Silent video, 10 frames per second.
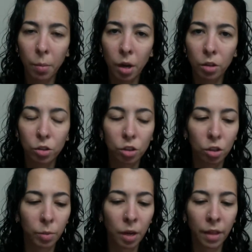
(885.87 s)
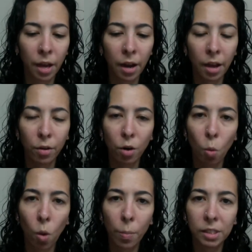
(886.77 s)
I'm not too sure about that. I don't know
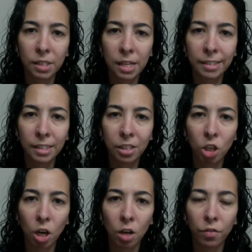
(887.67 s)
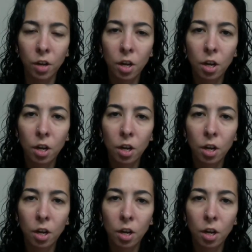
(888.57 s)
what percentage of